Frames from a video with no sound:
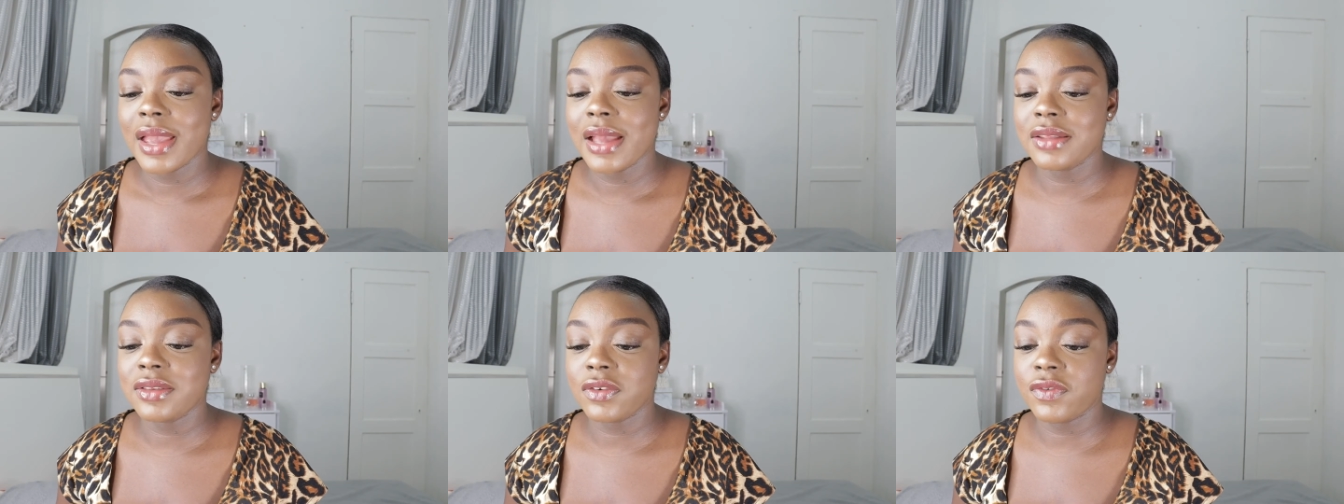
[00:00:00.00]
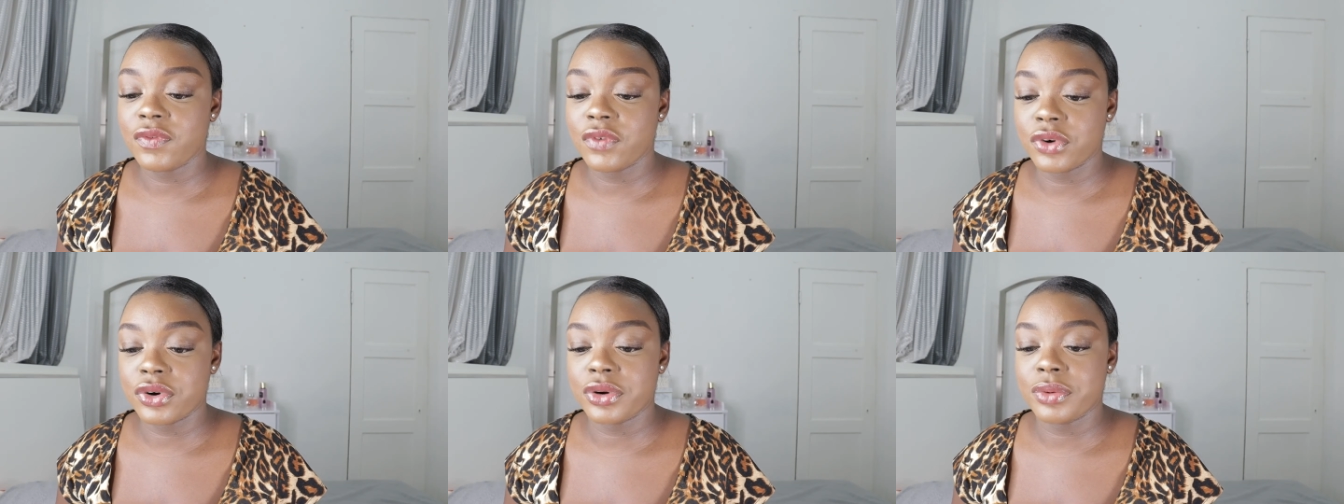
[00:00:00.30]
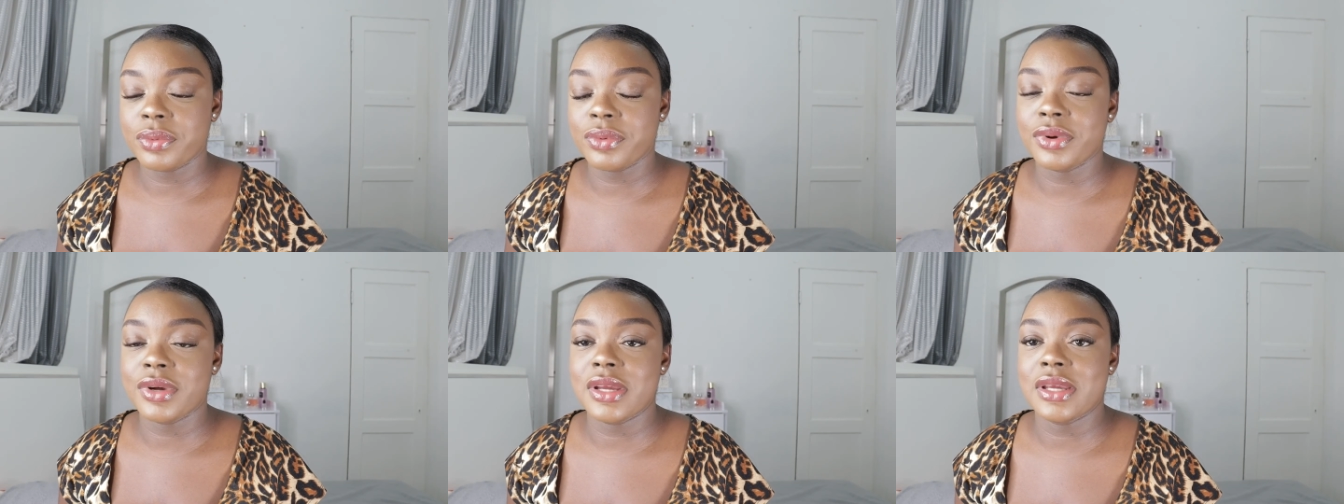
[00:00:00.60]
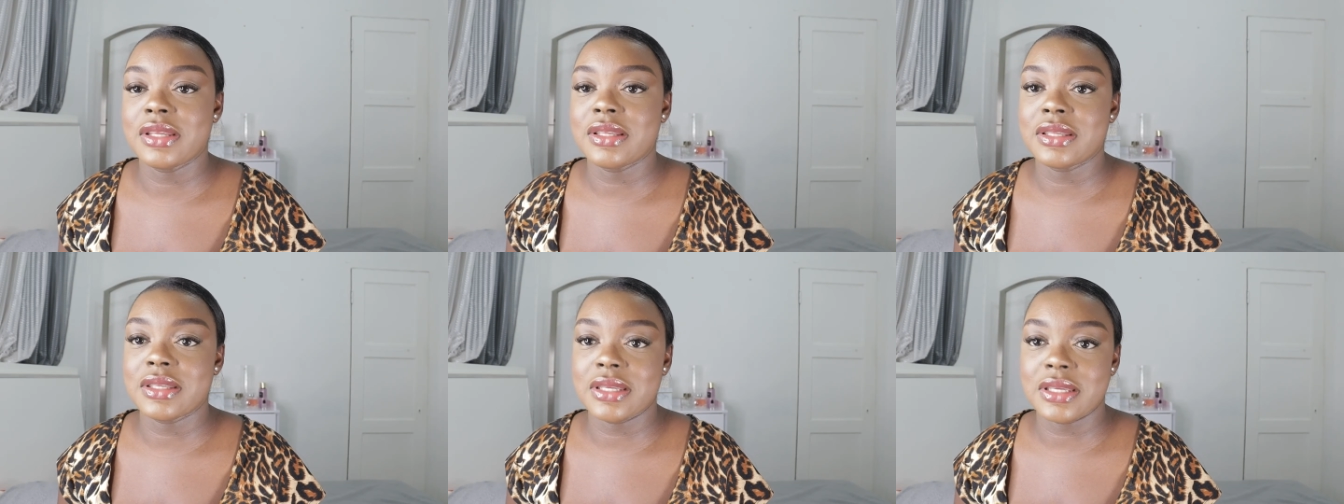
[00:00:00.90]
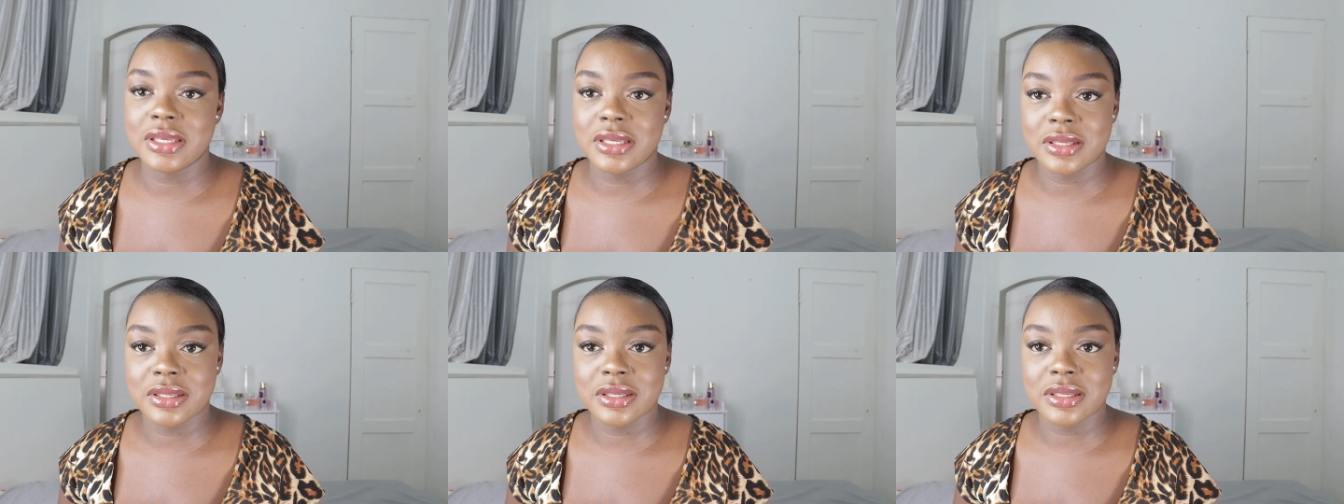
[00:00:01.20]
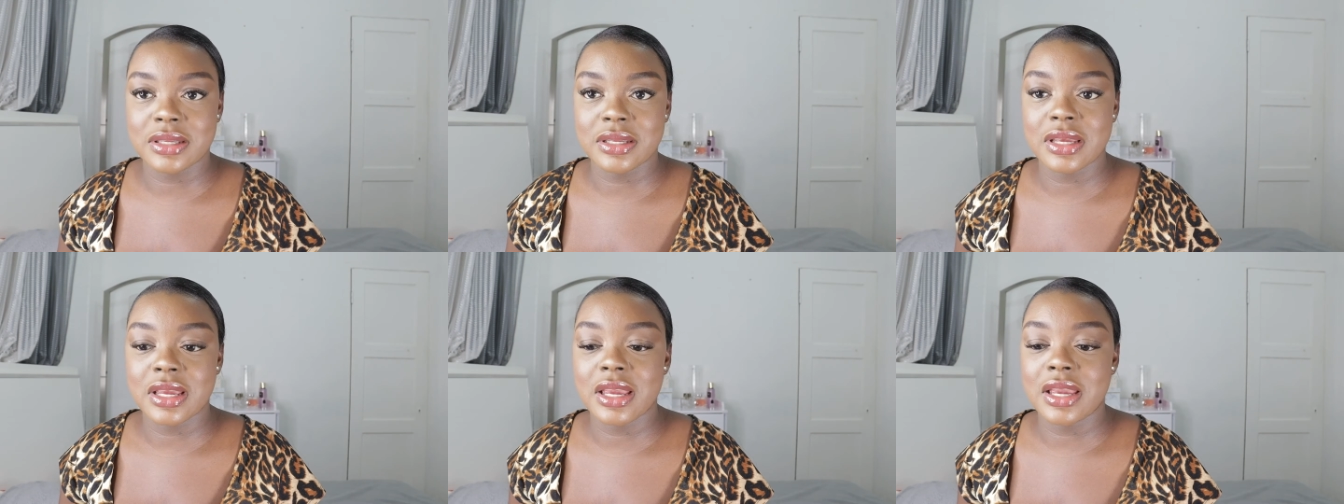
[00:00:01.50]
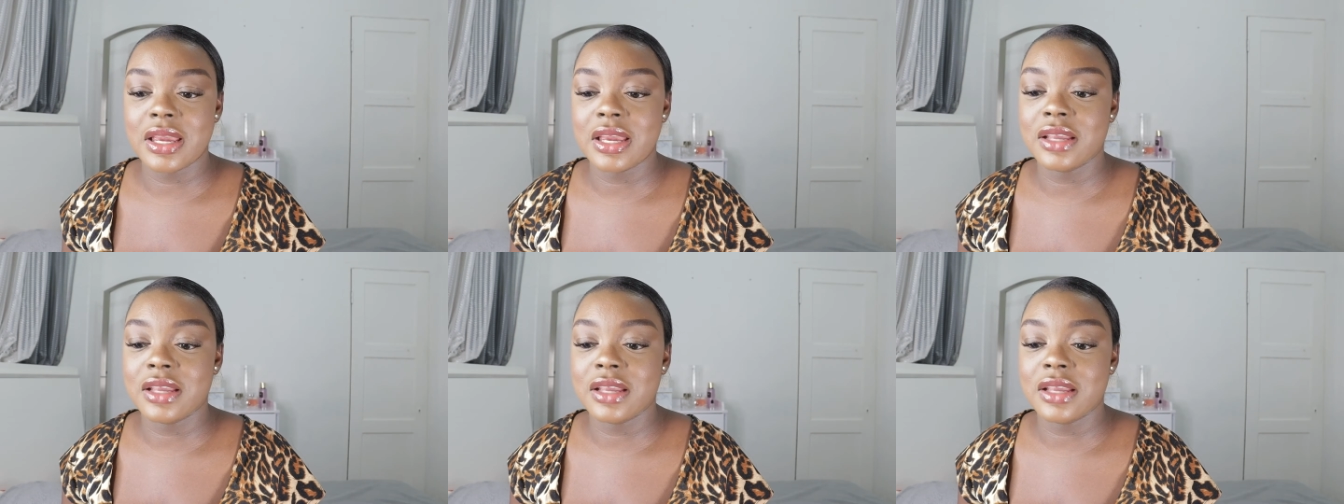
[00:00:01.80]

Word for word: it's affordable it's easy